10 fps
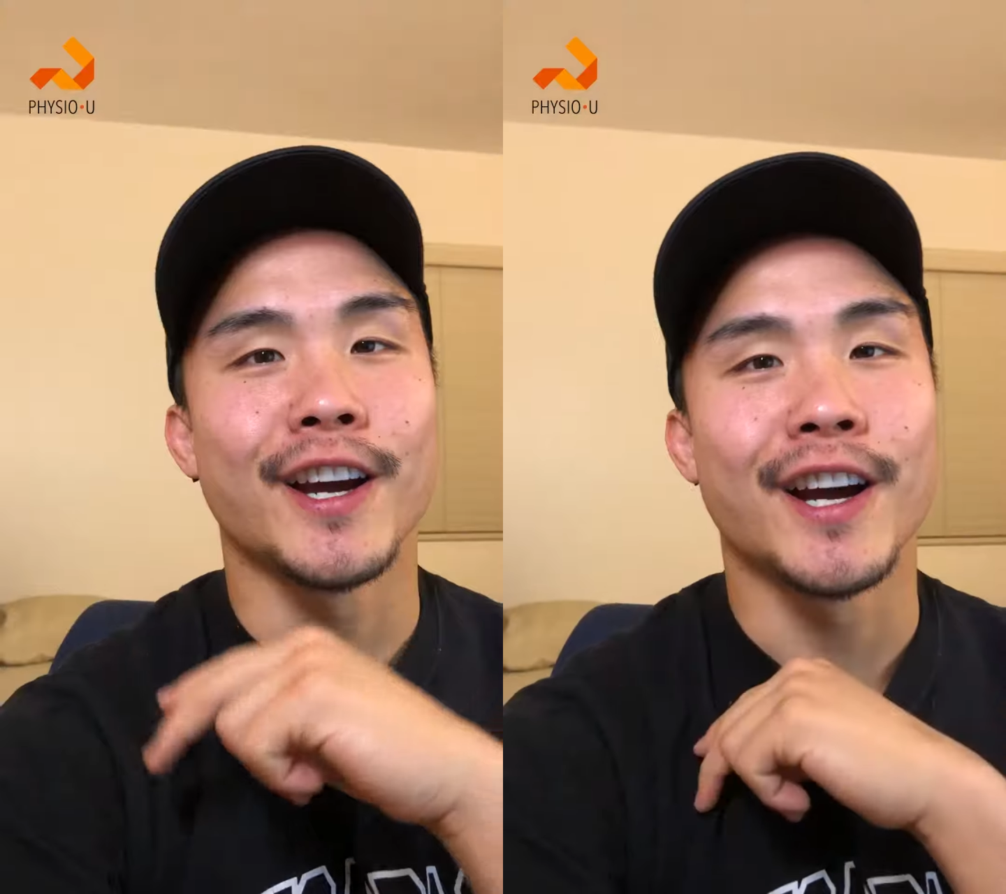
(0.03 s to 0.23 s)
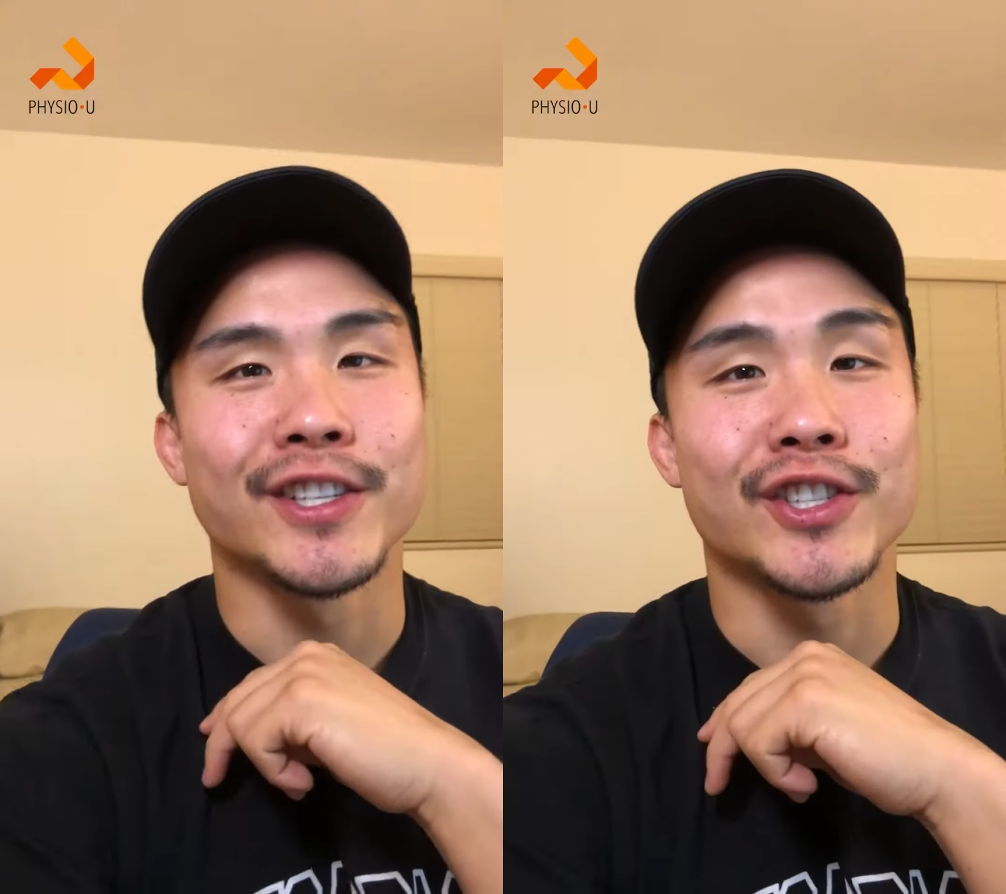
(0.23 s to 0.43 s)

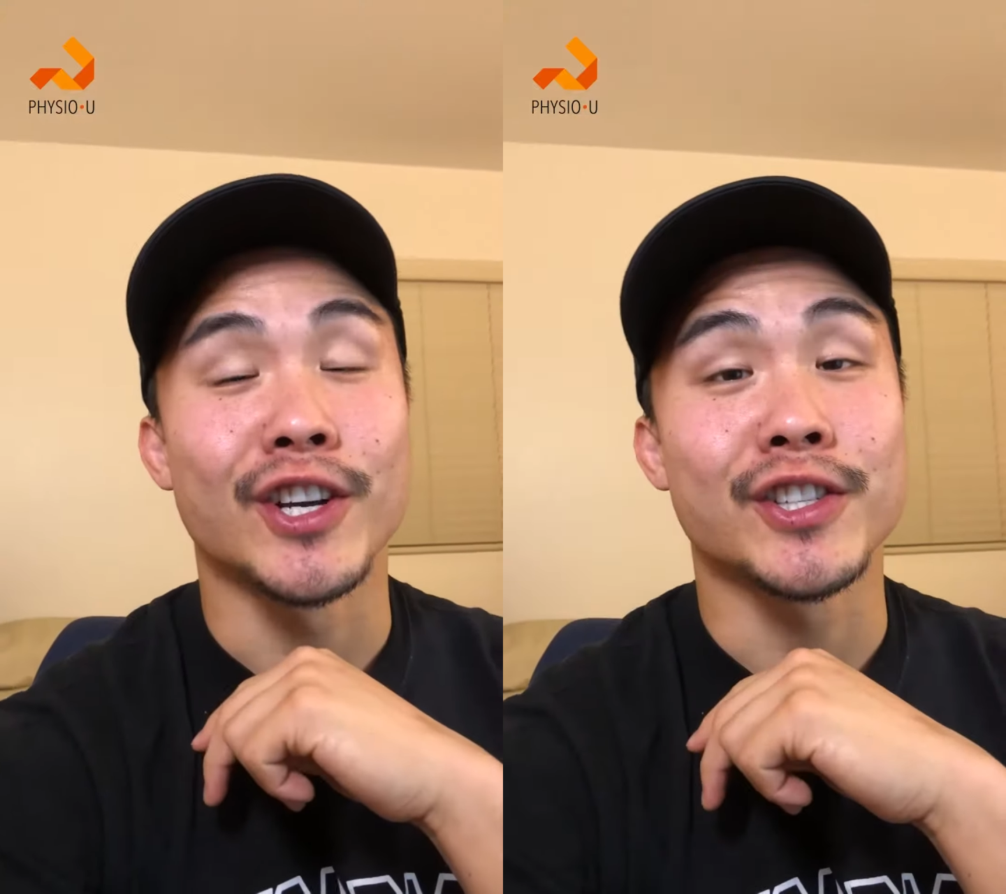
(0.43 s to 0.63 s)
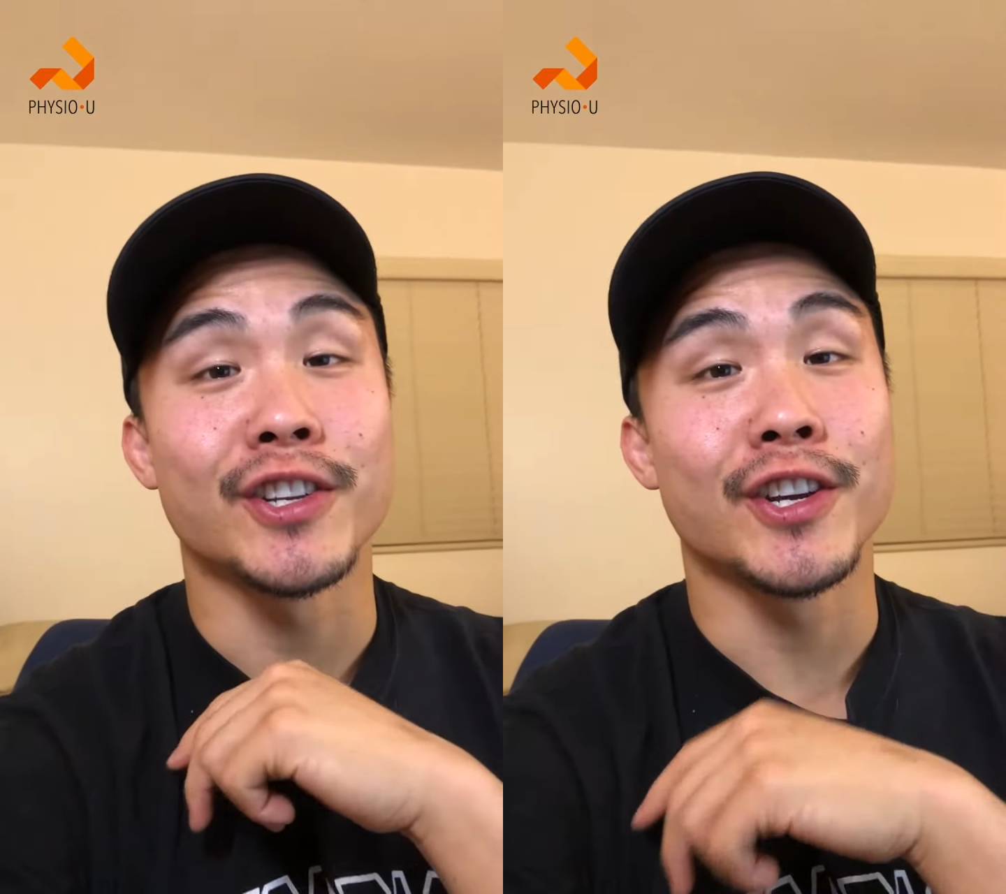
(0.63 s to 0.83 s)
guys,
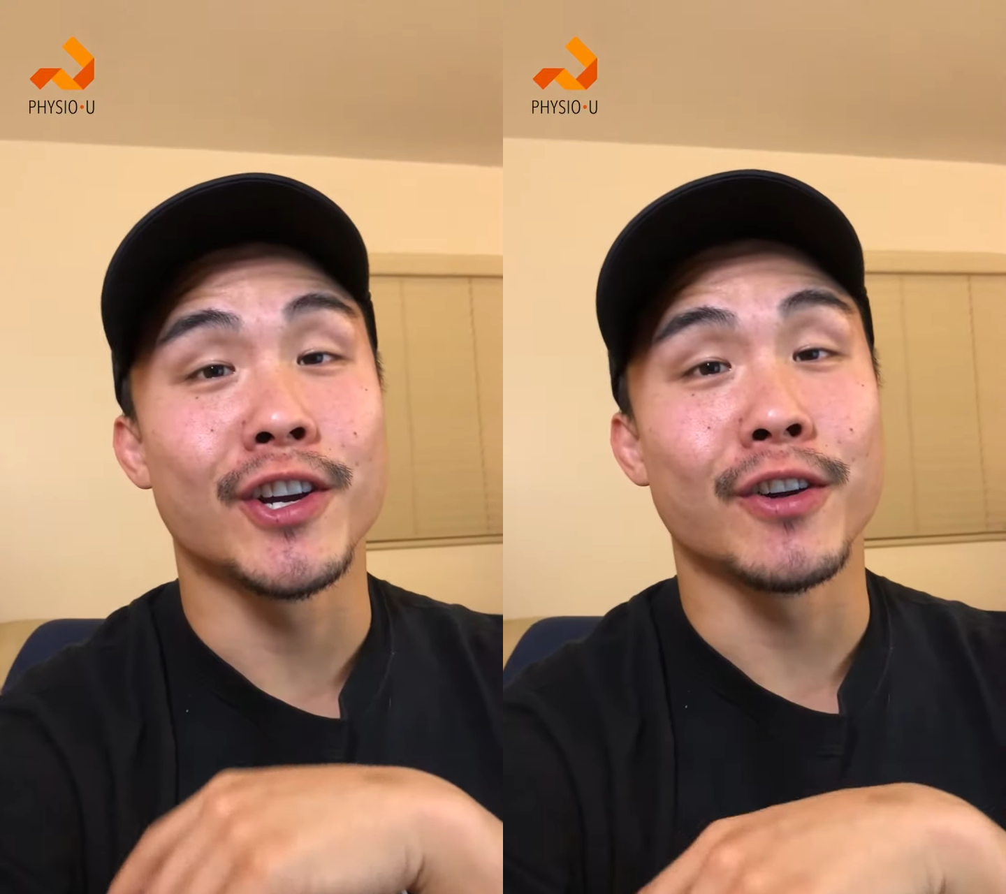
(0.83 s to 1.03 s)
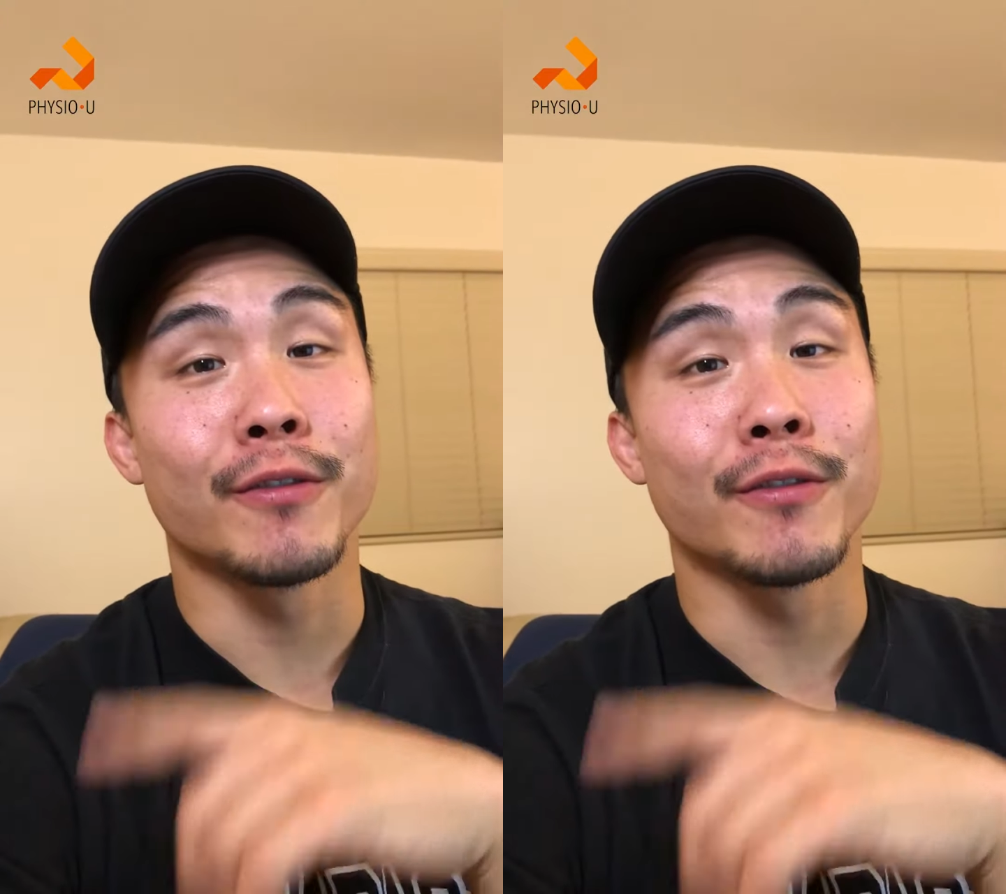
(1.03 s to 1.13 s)
Justin here,